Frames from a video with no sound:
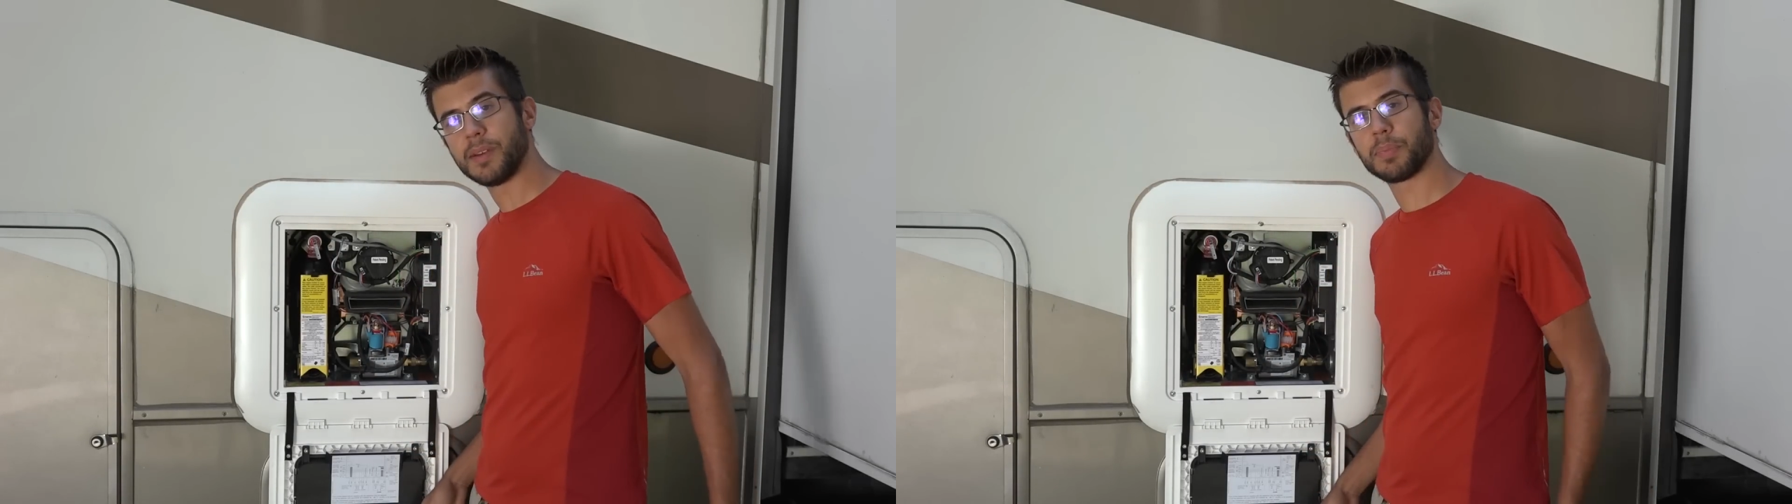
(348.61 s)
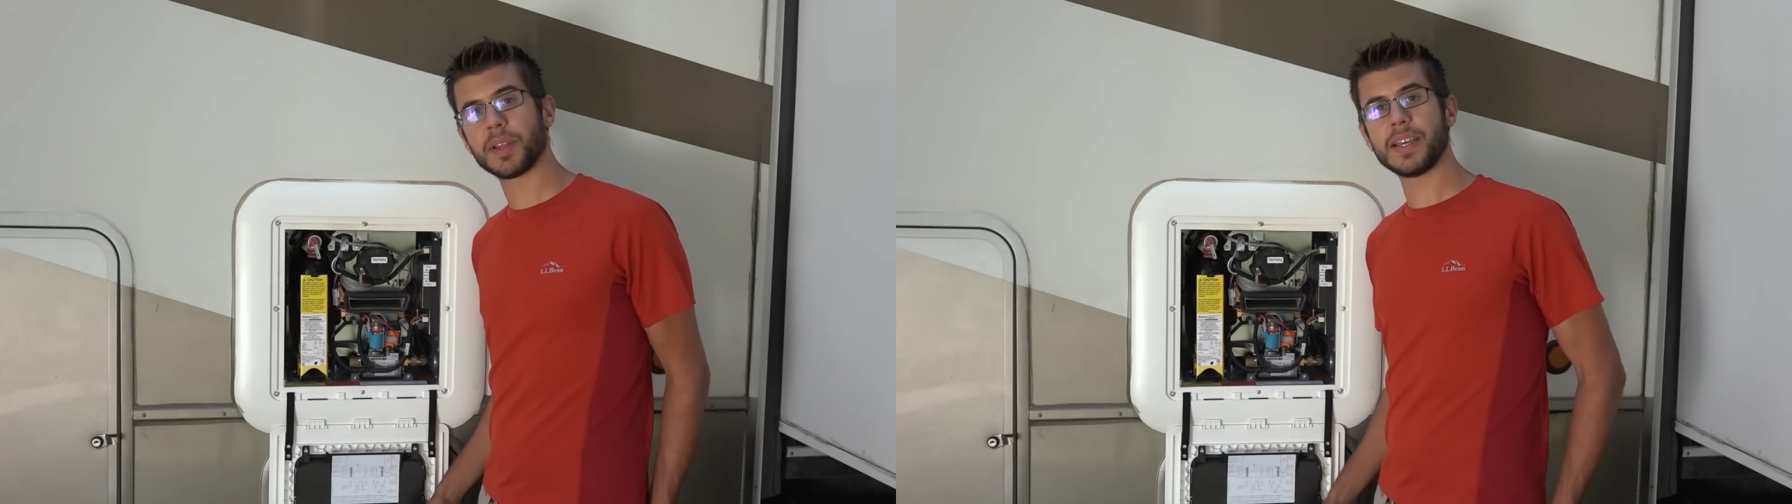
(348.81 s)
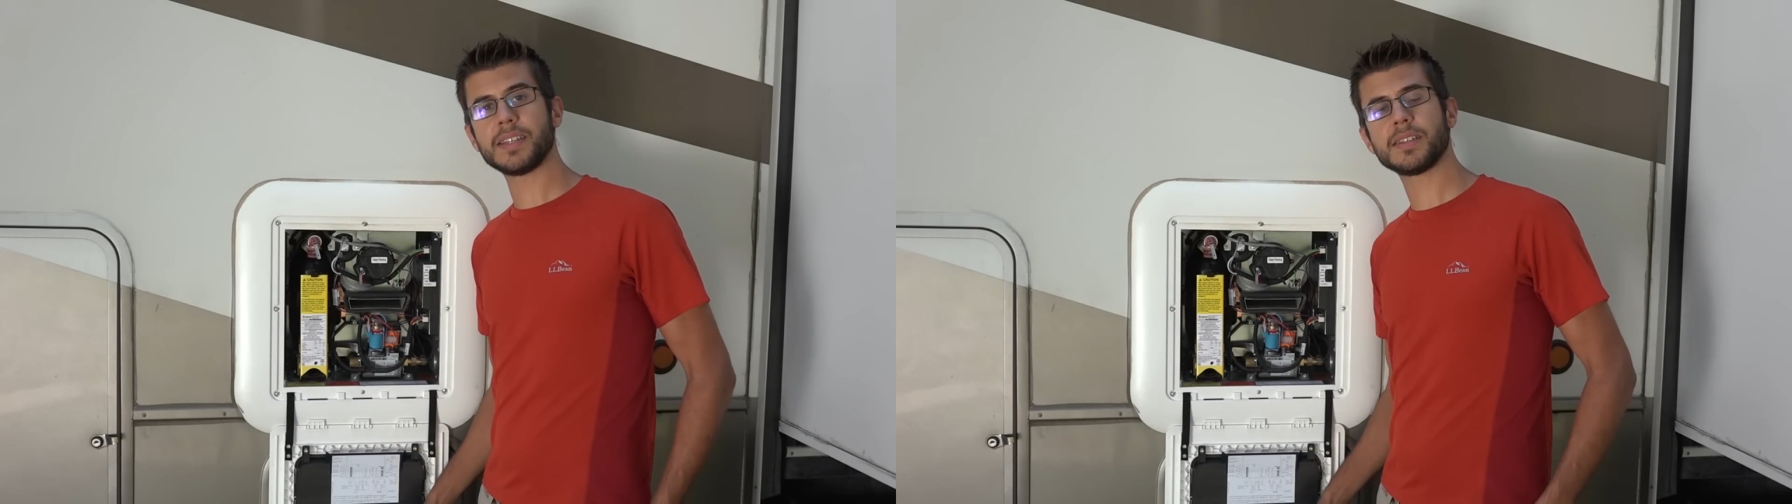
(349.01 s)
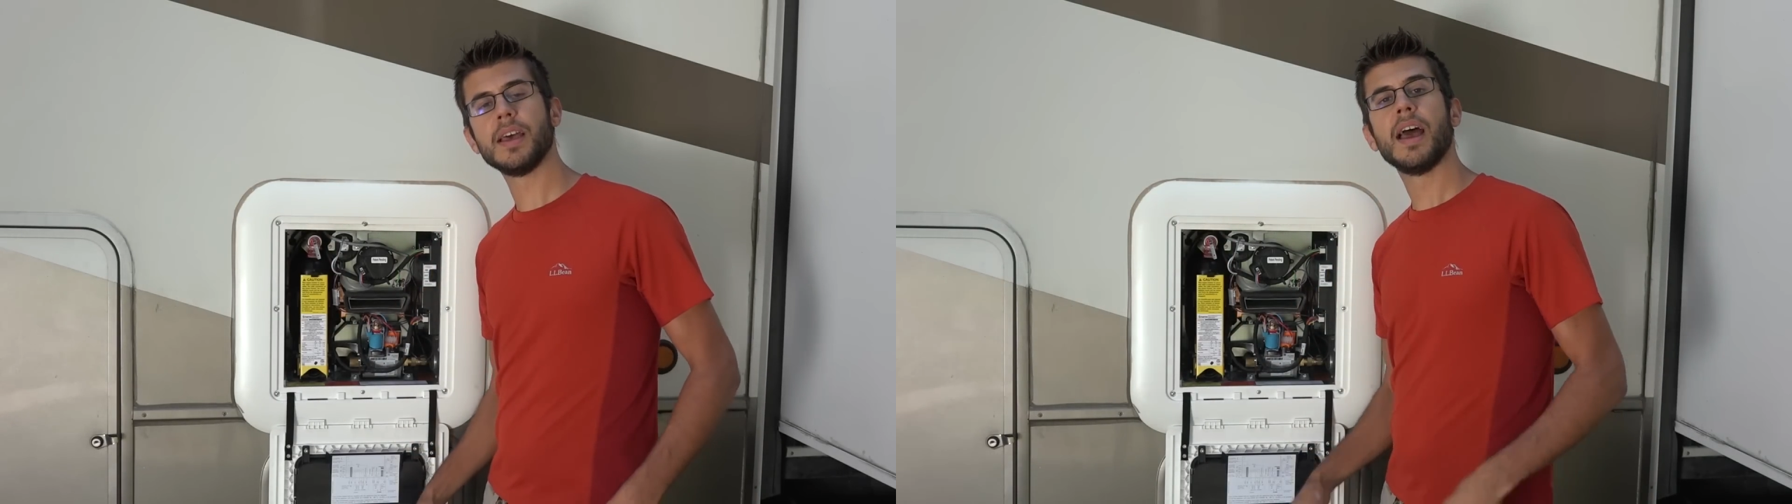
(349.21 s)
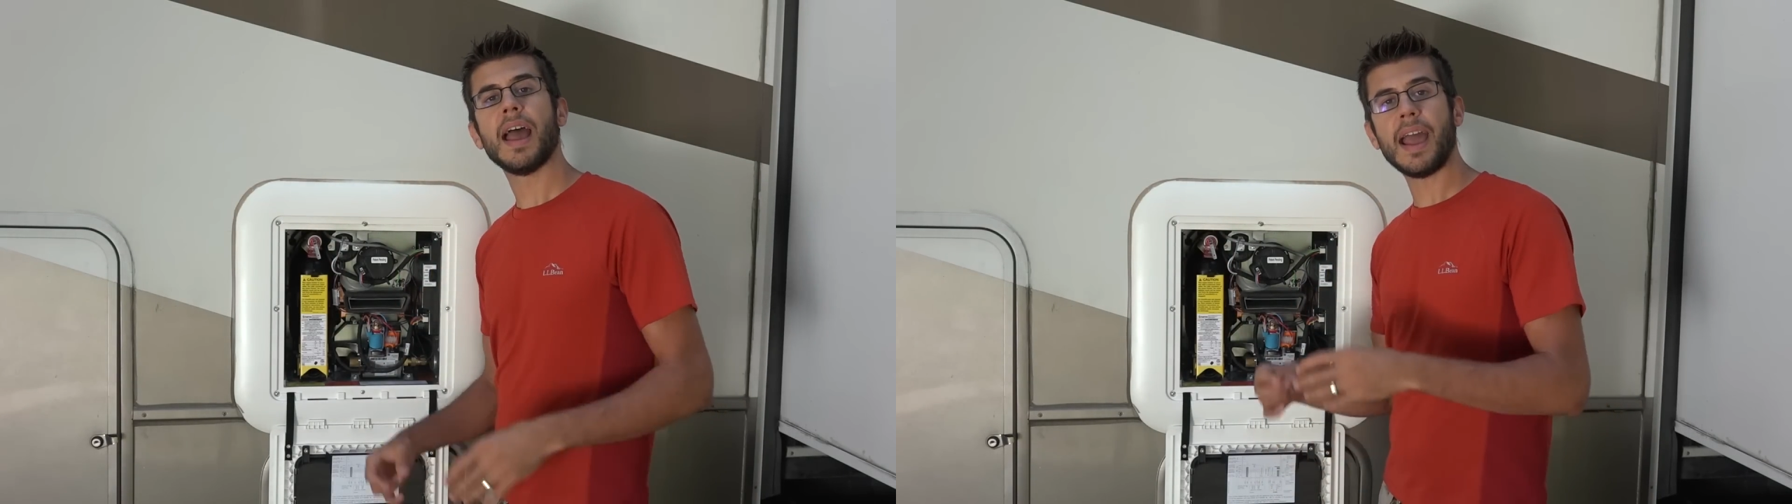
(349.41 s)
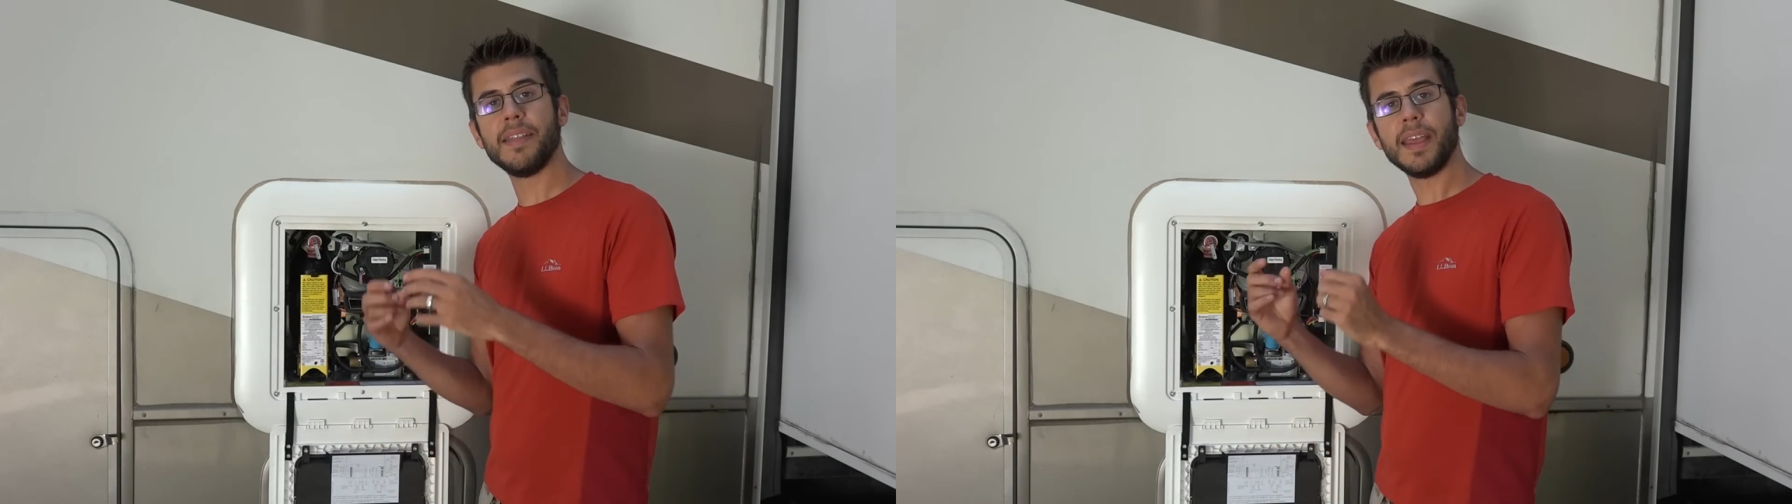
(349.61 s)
in place, and